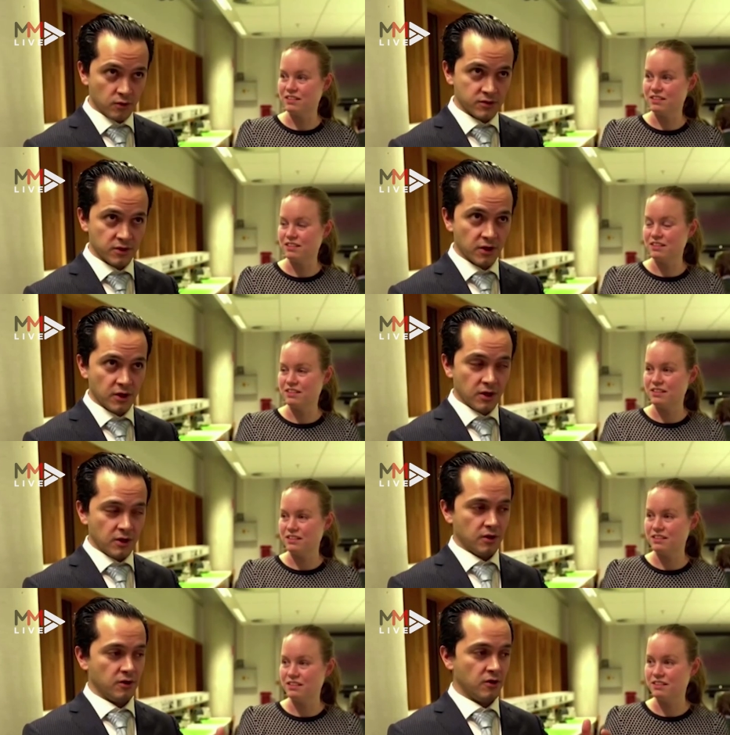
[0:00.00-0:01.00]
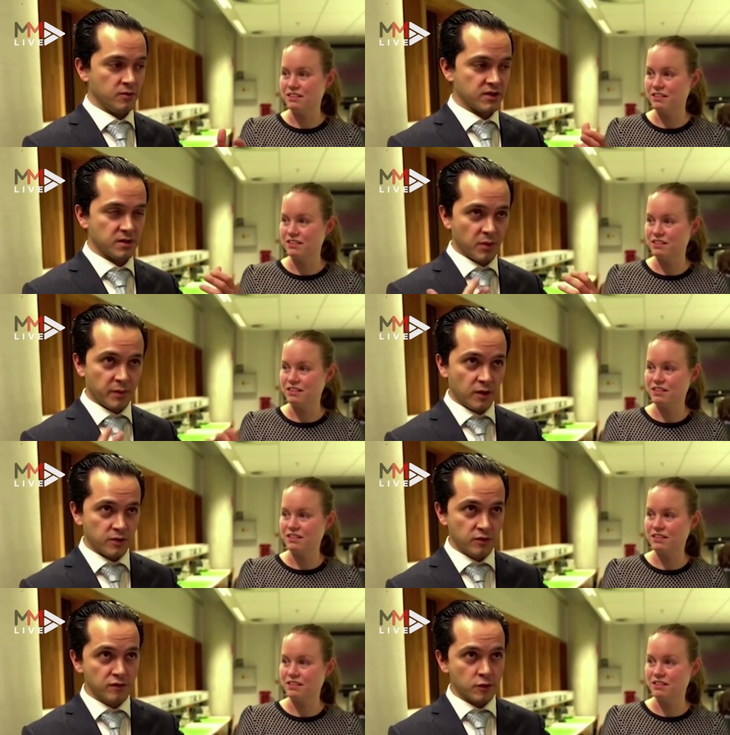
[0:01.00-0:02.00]
Speaker 1: he chose electrical
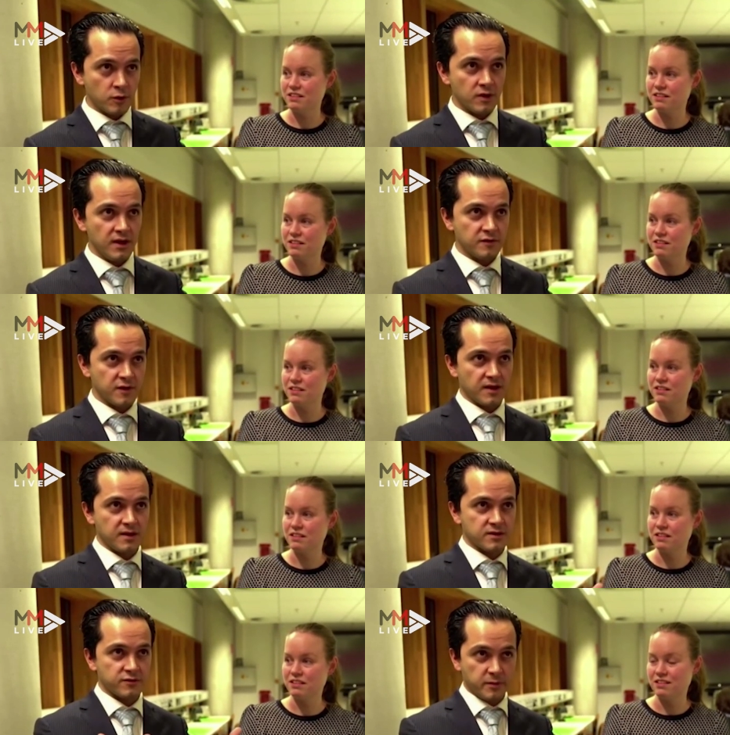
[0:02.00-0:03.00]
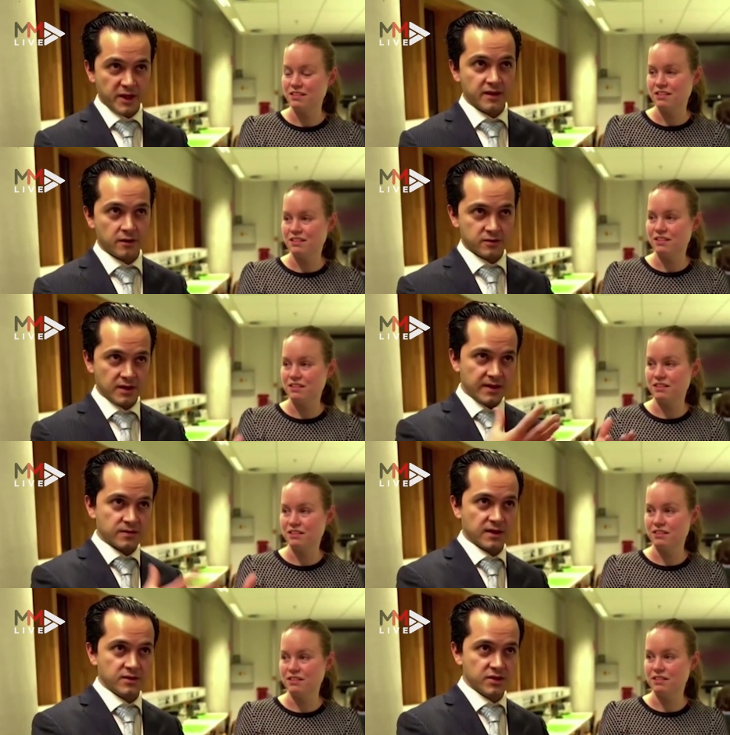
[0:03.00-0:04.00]
engineering because he has a specific goal in
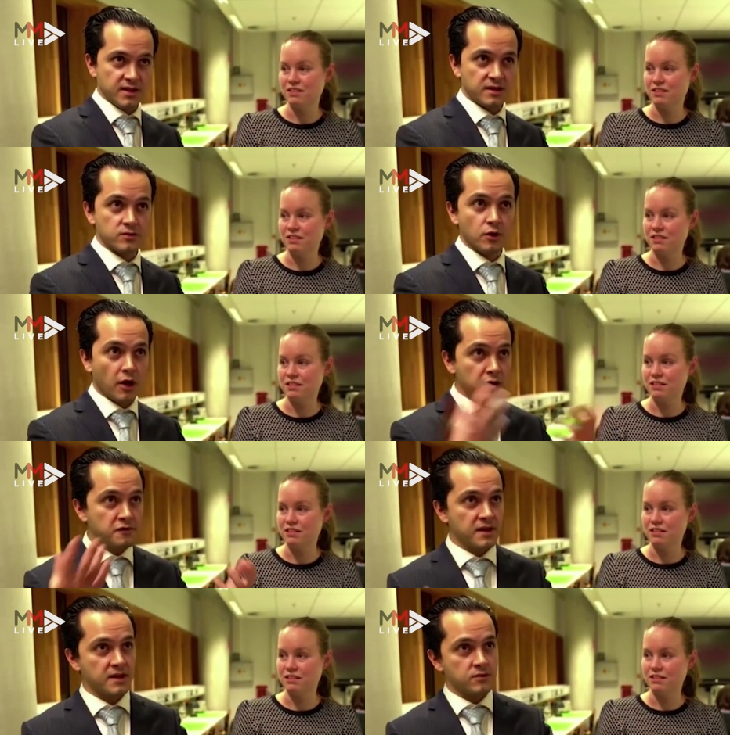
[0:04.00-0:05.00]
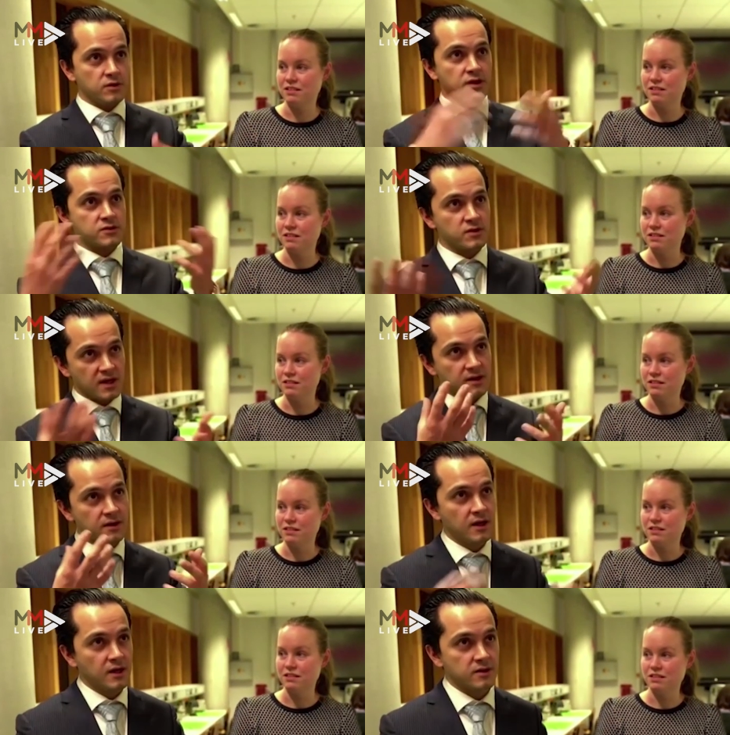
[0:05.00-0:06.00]
mind. As an electrical engineer,
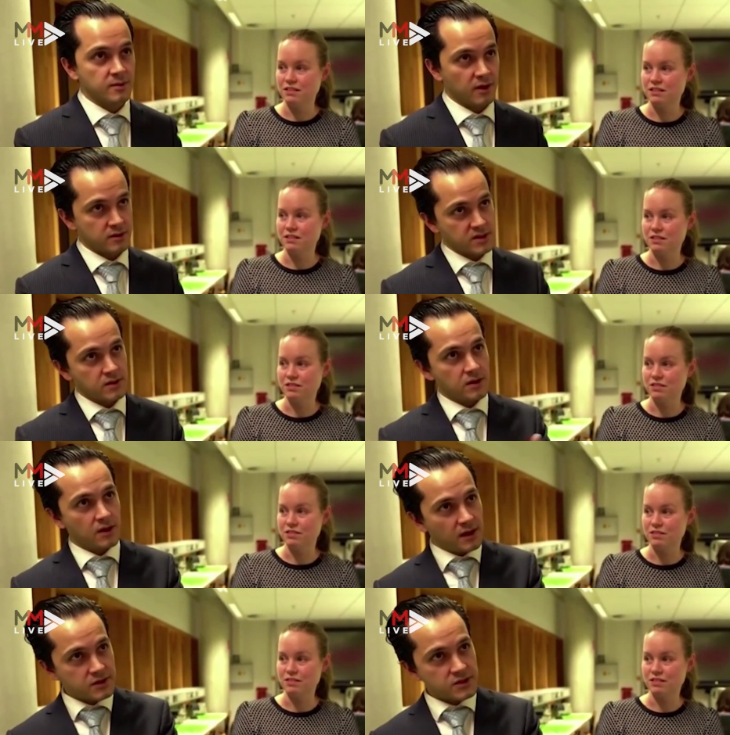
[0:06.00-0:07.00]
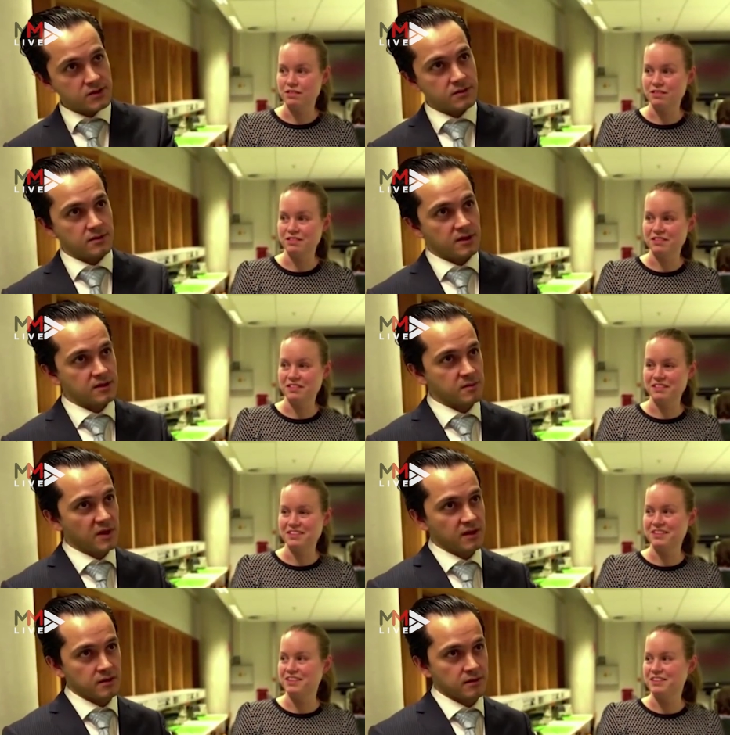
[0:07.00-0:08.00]
you do inventions and that kind of
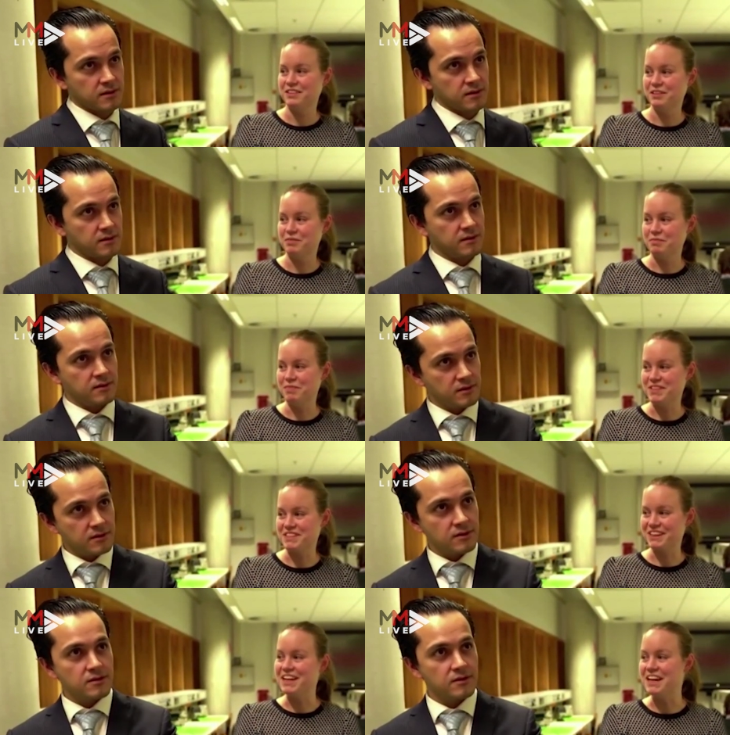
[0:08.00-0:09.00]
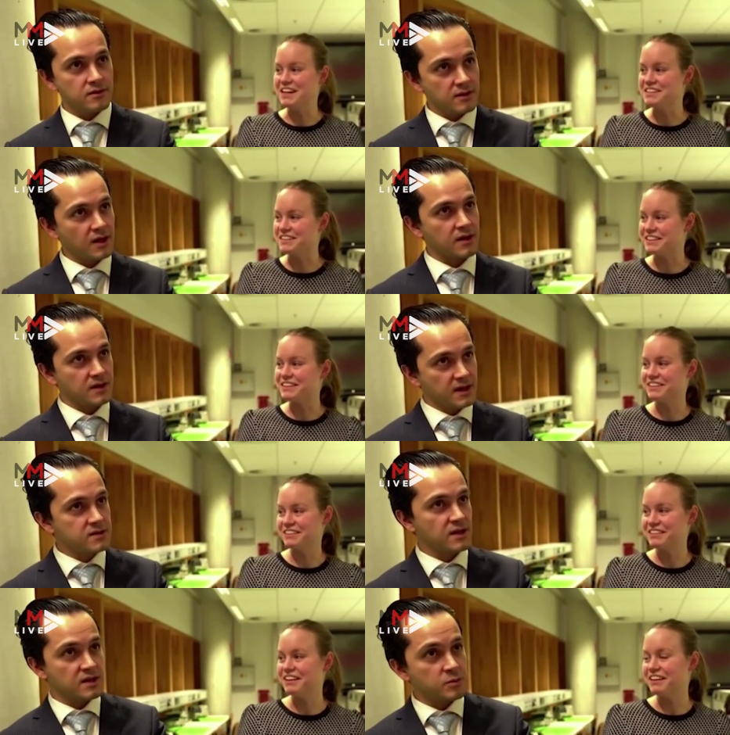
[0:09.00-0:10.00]
things while being a doctor is more about
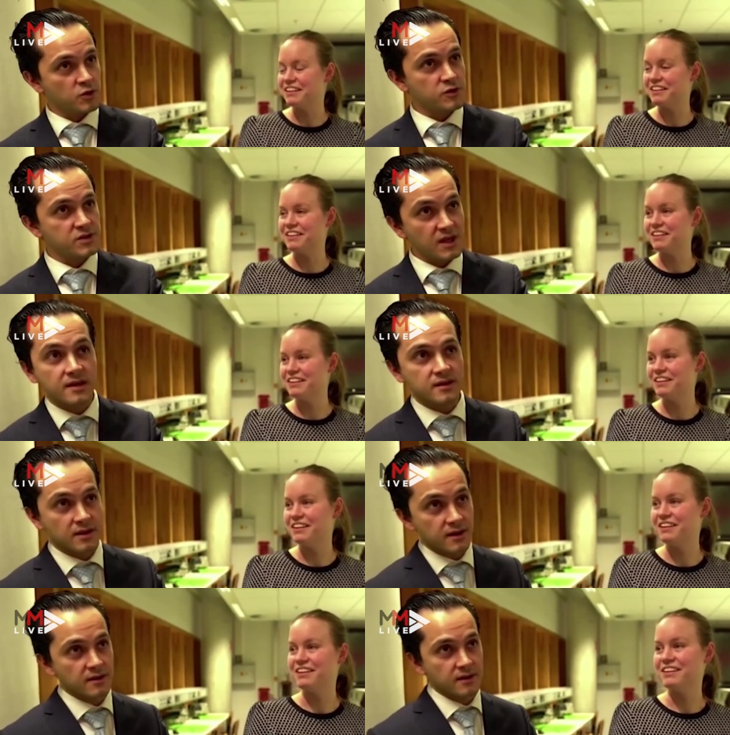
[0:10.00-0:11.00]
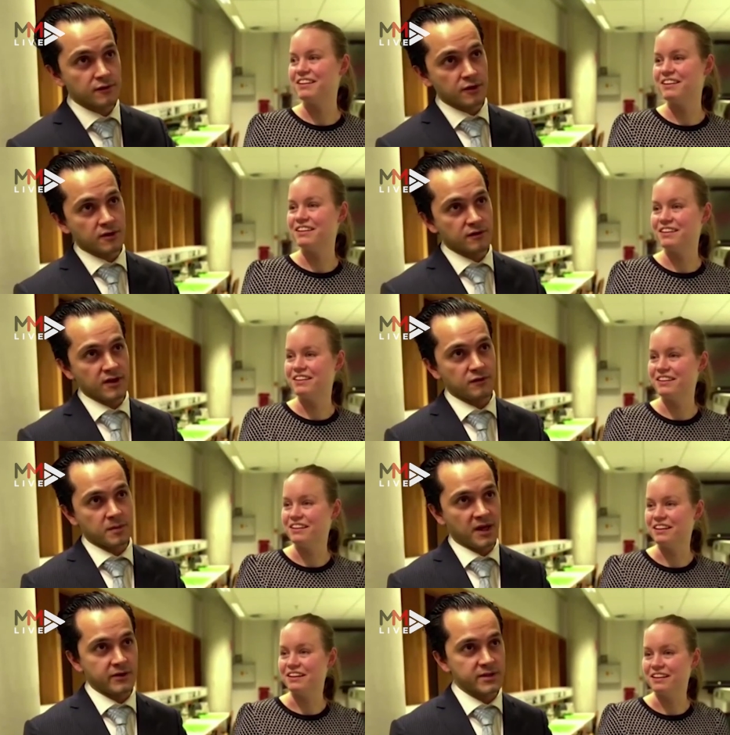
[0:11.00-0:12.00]
healing people and reproduction of
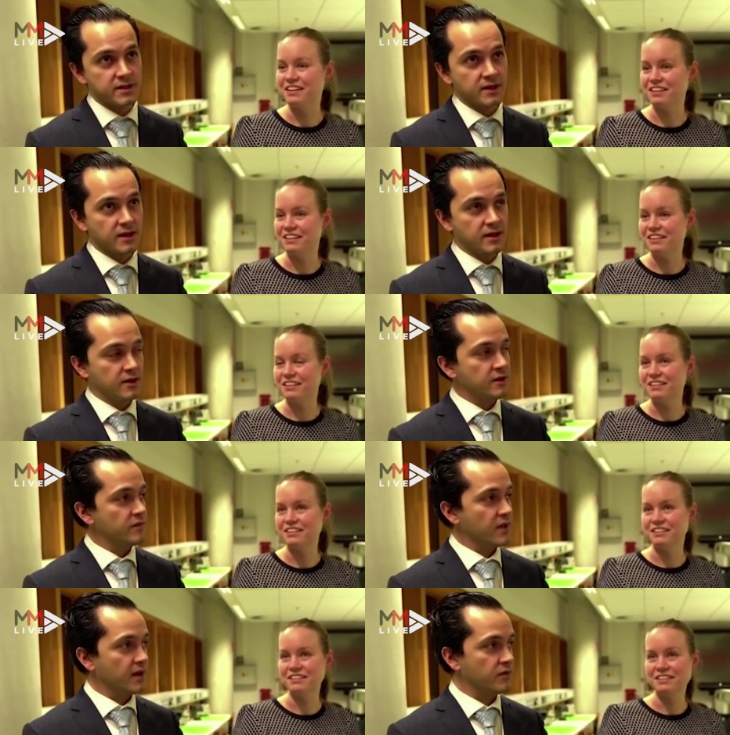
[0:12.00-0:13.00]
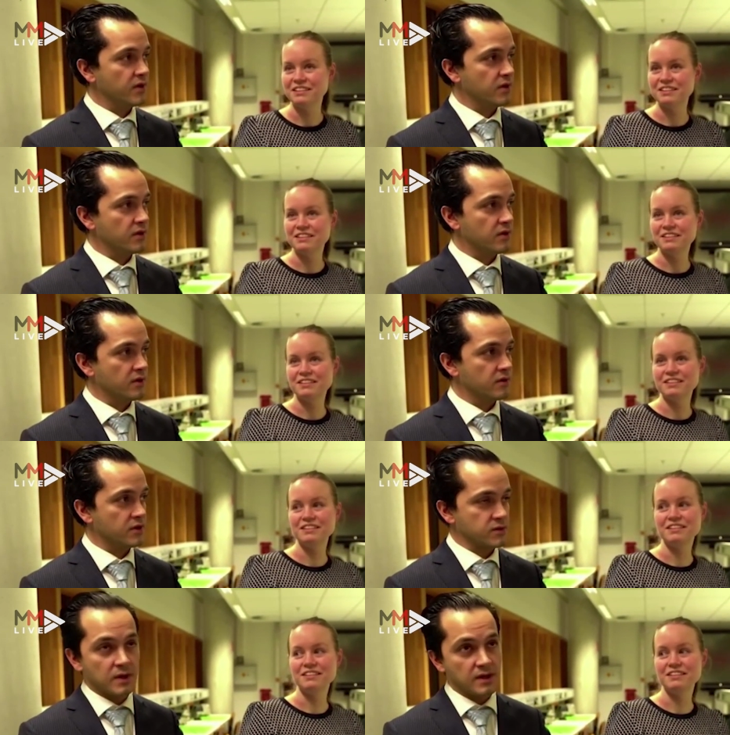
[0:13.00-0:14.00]
information. That's something he also wants to